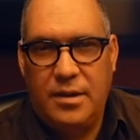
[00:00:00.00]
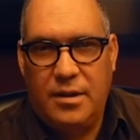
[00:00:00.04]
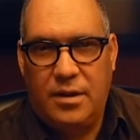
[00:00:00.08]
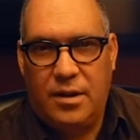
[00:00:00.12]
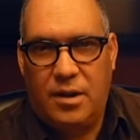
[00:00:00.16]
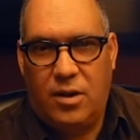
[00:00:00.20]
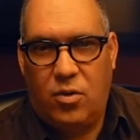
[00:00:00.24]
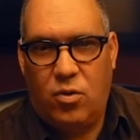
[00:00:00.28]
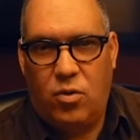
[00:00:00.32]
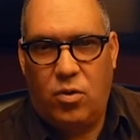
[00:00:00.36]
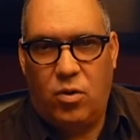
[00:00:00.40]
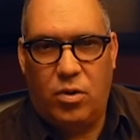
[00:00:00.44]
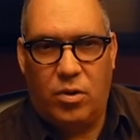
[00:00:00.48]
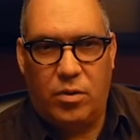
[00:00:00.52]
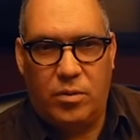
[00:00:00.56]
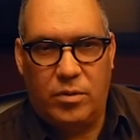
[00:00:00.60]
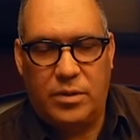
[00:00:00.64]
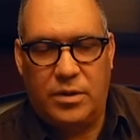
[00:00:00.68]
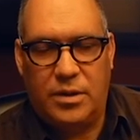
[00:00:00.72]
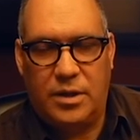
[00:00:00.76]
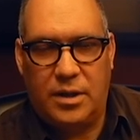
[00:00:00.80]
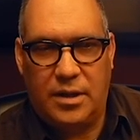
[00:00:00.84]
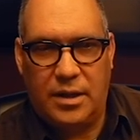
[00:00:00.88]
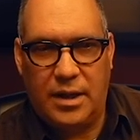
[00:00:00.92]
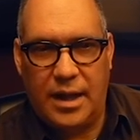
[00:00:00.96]
or
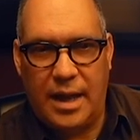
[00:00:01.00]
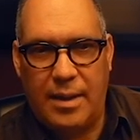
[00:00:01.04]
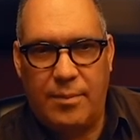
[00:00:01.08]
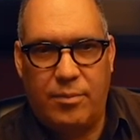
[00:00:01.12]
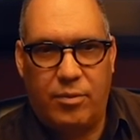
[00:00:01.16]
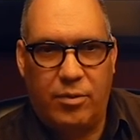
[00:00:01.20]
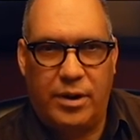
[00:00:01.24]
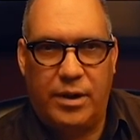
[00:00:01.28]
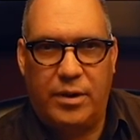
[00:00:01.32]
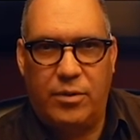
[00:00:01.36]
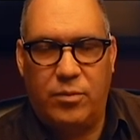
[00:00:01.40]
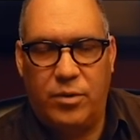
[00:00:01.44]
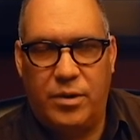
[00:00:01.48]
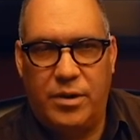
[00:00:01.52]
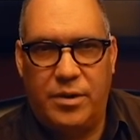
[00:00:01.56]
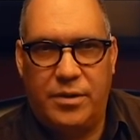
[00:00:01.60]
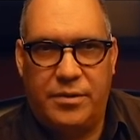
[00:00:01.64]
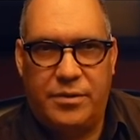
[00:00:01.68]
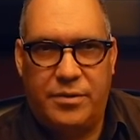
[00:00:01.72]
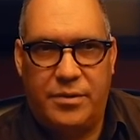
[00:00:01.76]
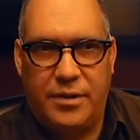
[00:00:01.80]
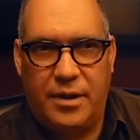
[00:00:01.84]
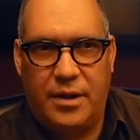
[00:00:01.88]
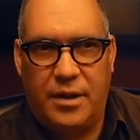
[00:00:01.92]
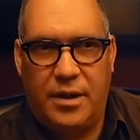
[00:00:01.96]
collaborate
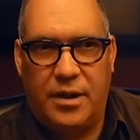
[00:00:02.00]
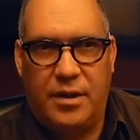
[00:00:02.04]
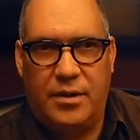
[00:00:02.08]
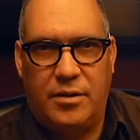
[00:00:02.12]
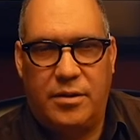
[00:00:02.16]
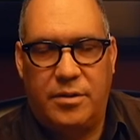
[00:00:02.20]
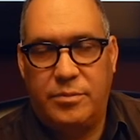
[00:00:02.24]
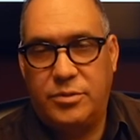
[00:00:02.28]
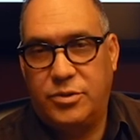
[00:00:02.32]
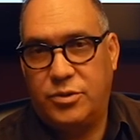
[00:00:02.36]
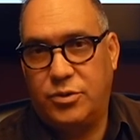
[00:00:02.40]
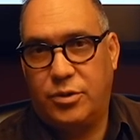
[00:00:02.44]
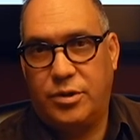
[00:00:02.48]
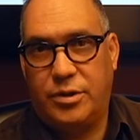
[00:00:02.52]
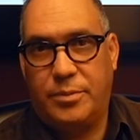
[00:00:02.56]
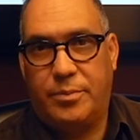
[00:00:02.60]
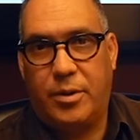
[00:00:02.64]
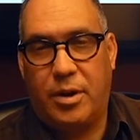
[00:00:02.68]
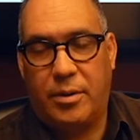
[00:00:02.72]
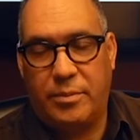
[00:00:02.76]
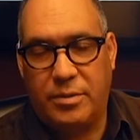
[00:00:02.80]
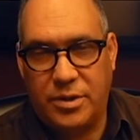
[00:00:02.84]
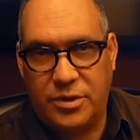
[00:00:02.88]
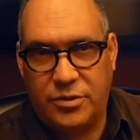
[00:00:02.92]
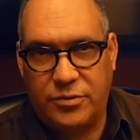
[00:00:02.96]
with the Missouri
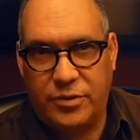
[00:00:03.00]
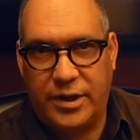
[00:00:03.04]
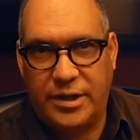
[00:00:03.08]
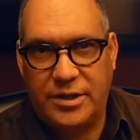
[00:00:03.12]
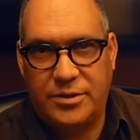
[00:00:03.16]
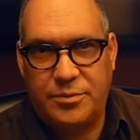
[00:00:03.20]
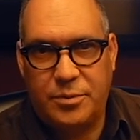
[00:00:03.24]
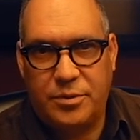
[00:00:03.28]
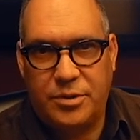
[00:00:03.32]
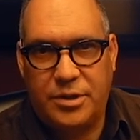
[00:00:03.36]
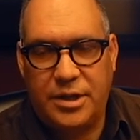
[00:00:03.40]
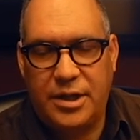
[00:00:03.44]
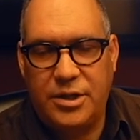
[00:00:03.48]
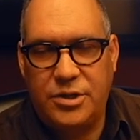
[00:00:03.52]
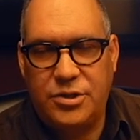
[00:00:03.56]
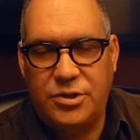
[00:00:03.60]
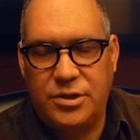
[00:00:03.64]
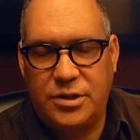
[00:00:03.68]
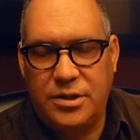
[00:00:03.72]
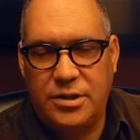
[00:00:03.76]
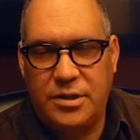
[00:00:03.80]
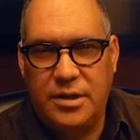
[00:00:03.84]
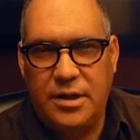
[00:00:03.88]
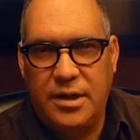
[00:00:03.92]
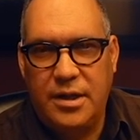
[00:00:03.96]
Department of
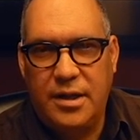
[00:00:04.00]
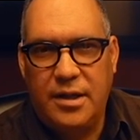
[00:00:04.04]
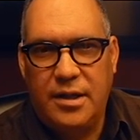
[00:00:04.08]
Transportation,